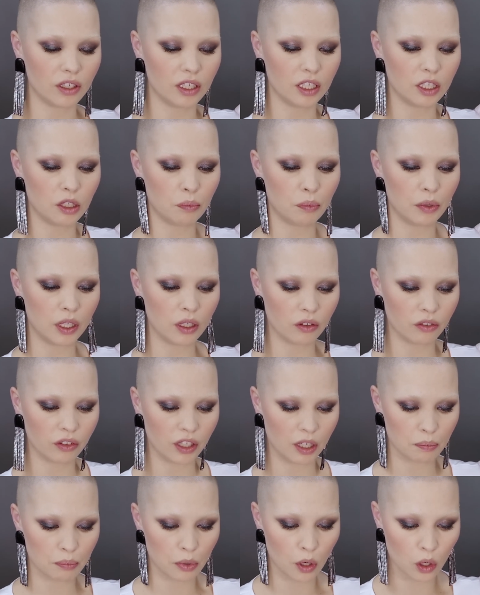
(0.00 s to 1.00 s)
a little bit of
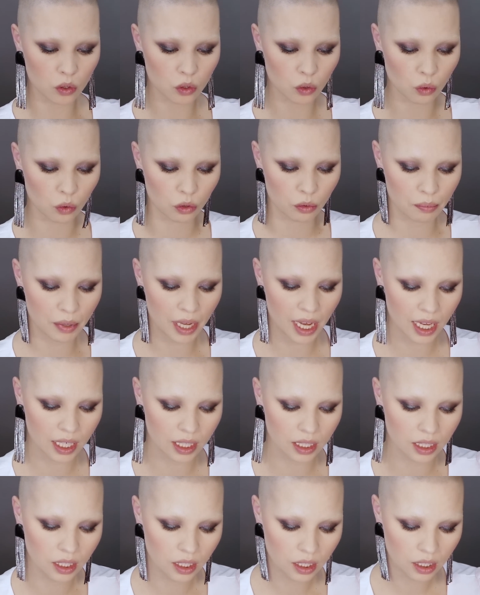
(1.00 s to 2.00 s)
a pot or a
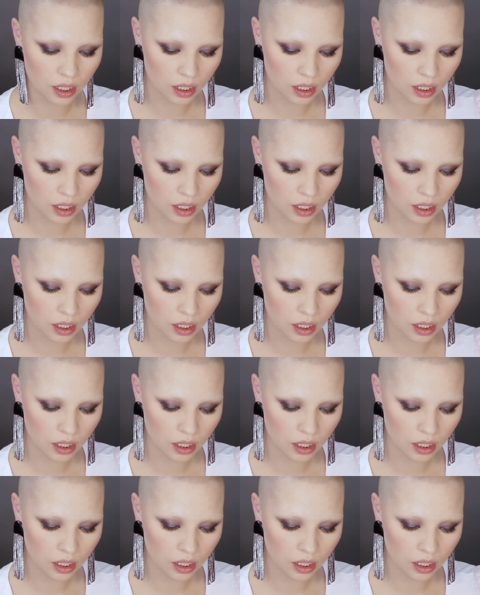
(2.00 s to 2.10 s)
pan